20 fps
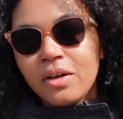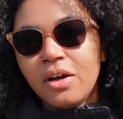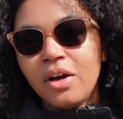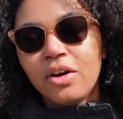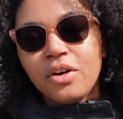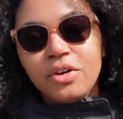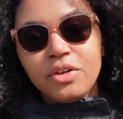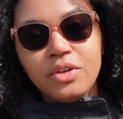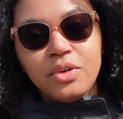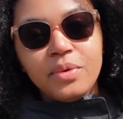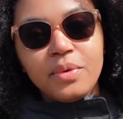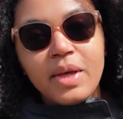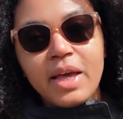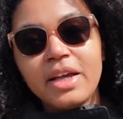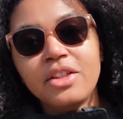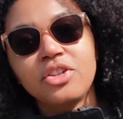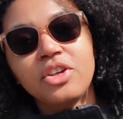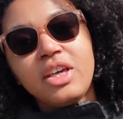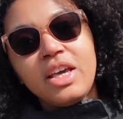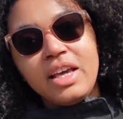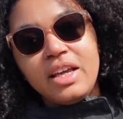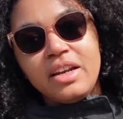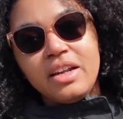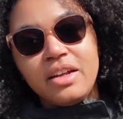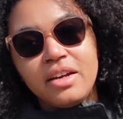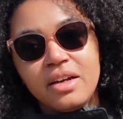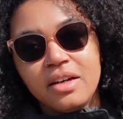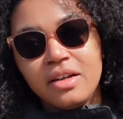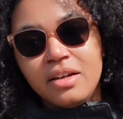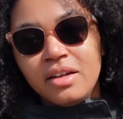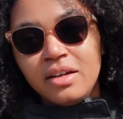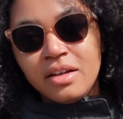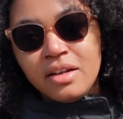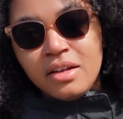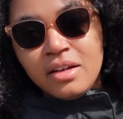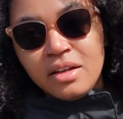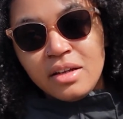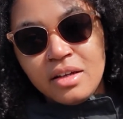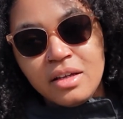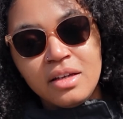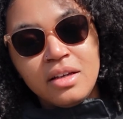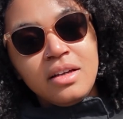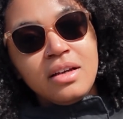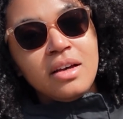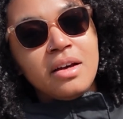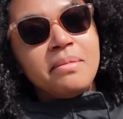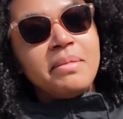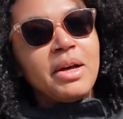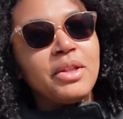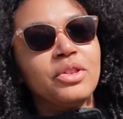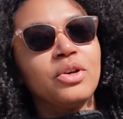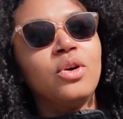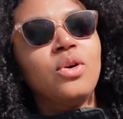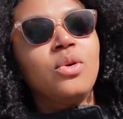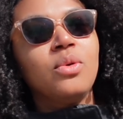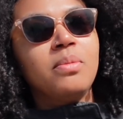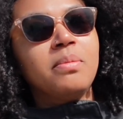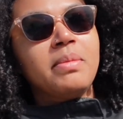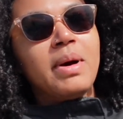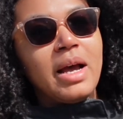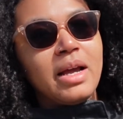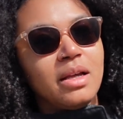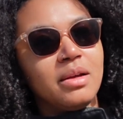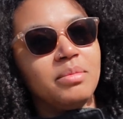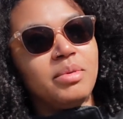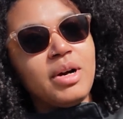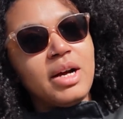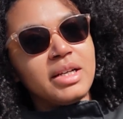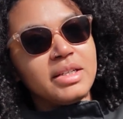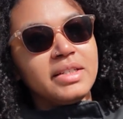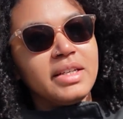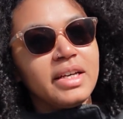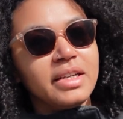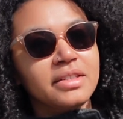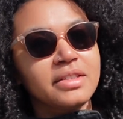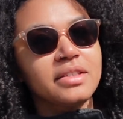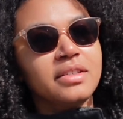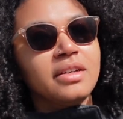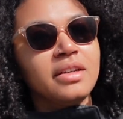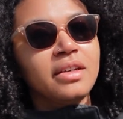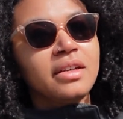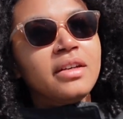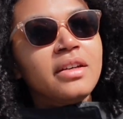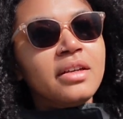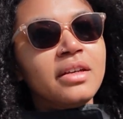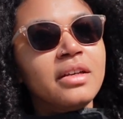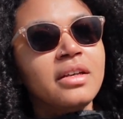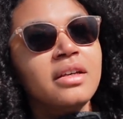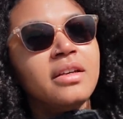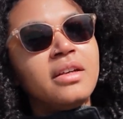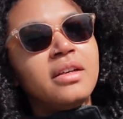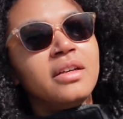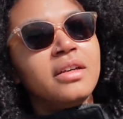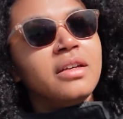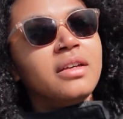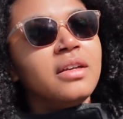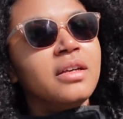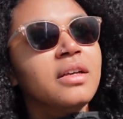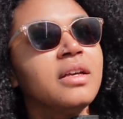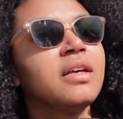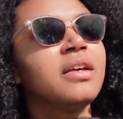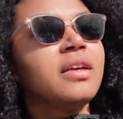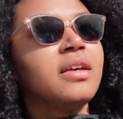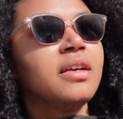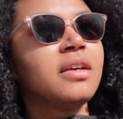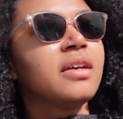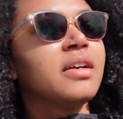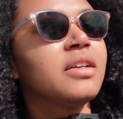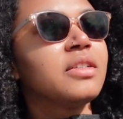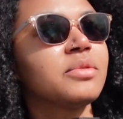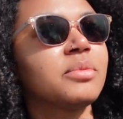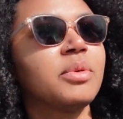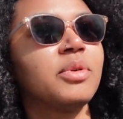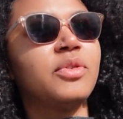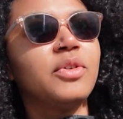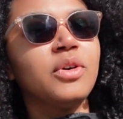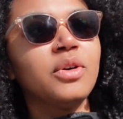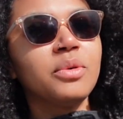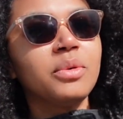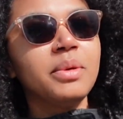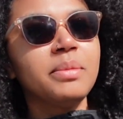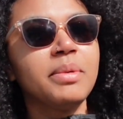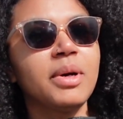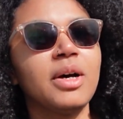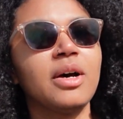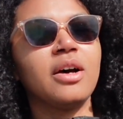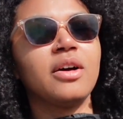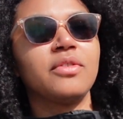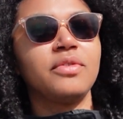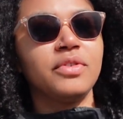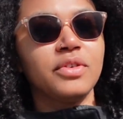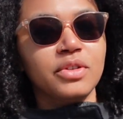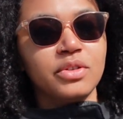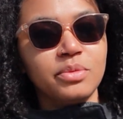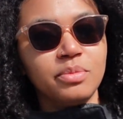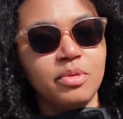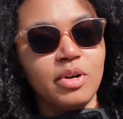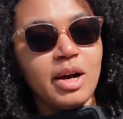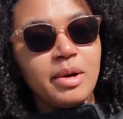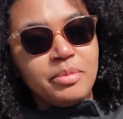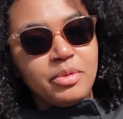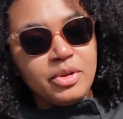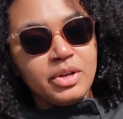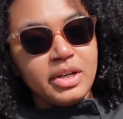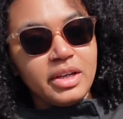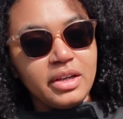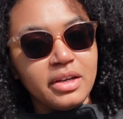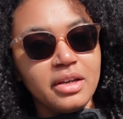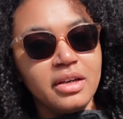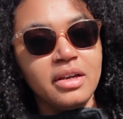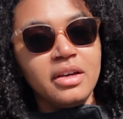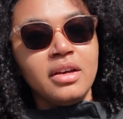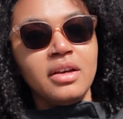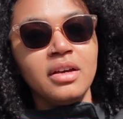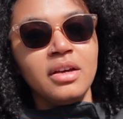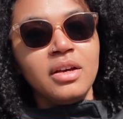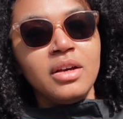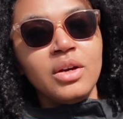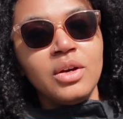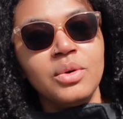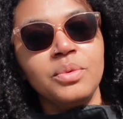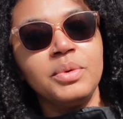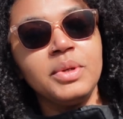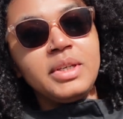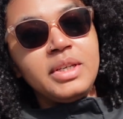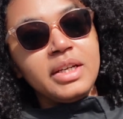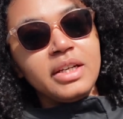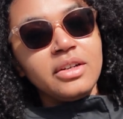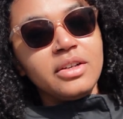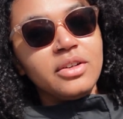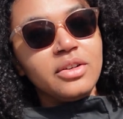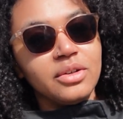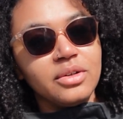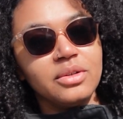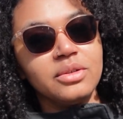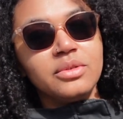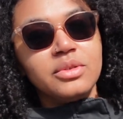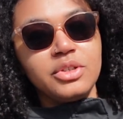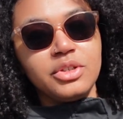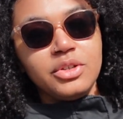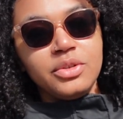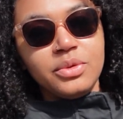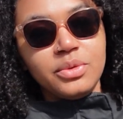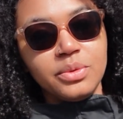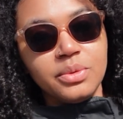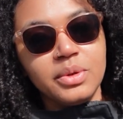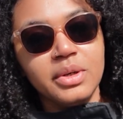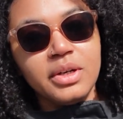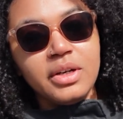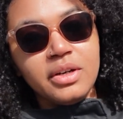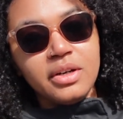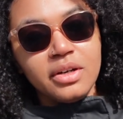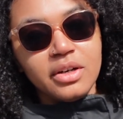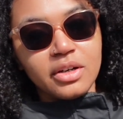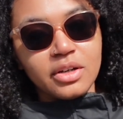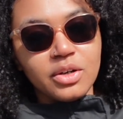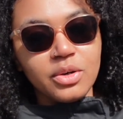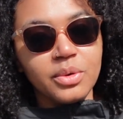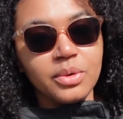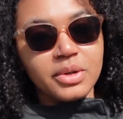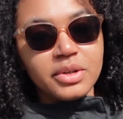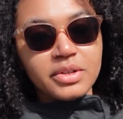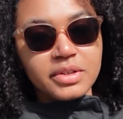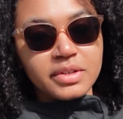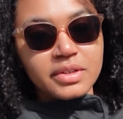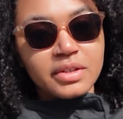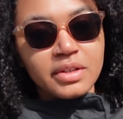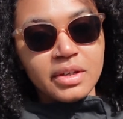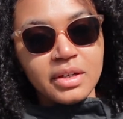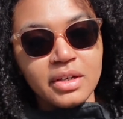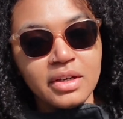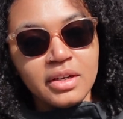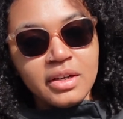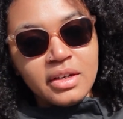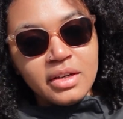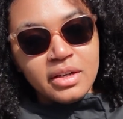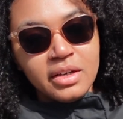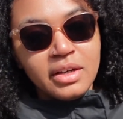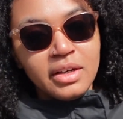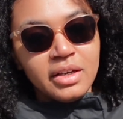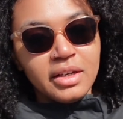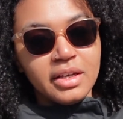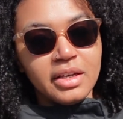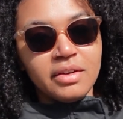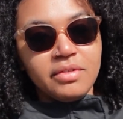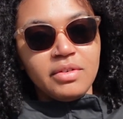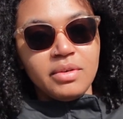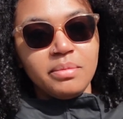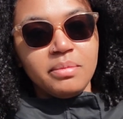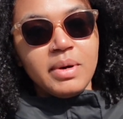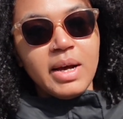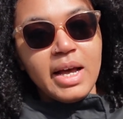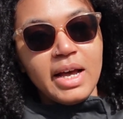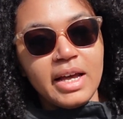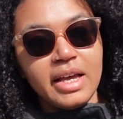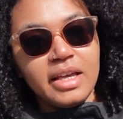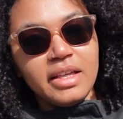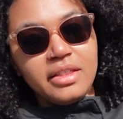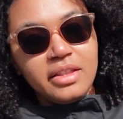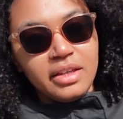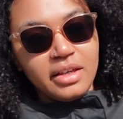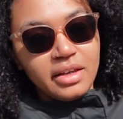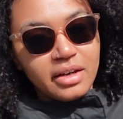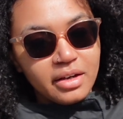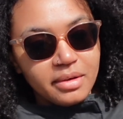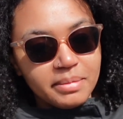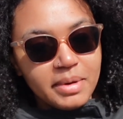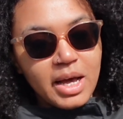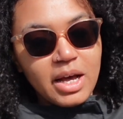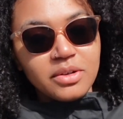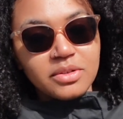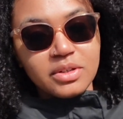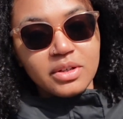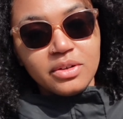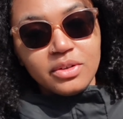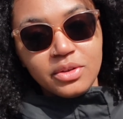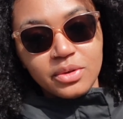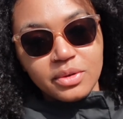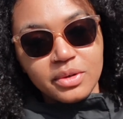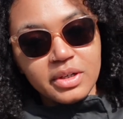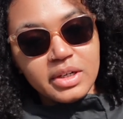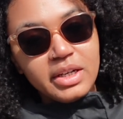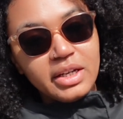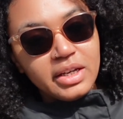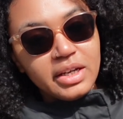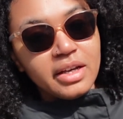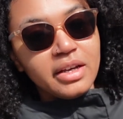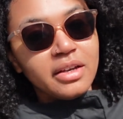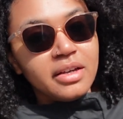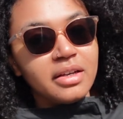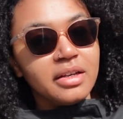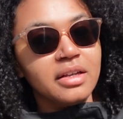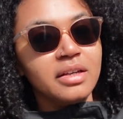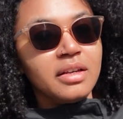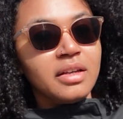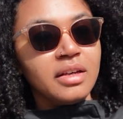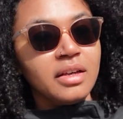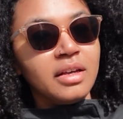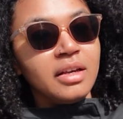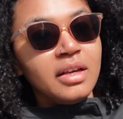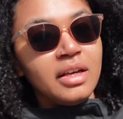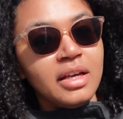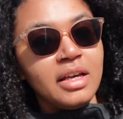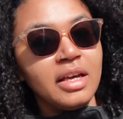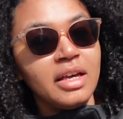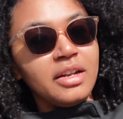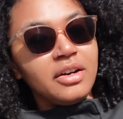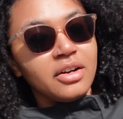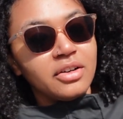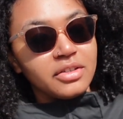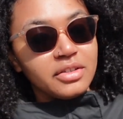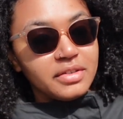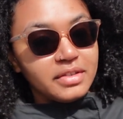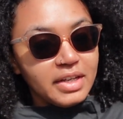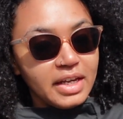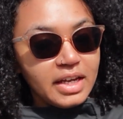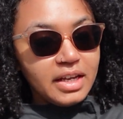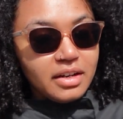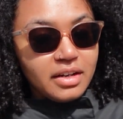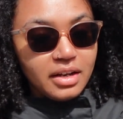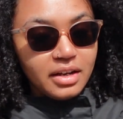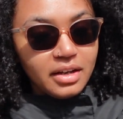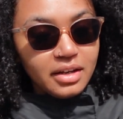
Are you educated about the home buying process? Because before we bought our first property, we did go to a course given by the housing authority in our state,